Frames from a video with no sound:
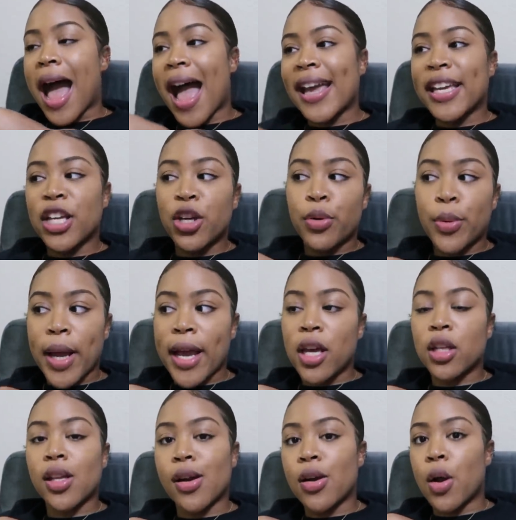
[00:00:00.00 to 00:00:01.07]
i can create
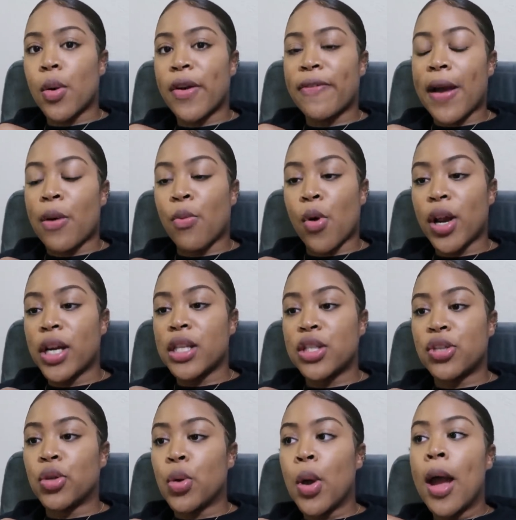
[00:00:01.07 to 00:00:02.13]
a logo if i wanted
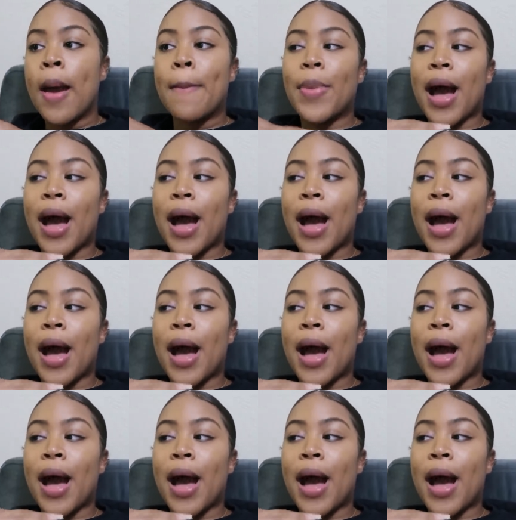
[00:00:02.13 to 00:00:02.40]
to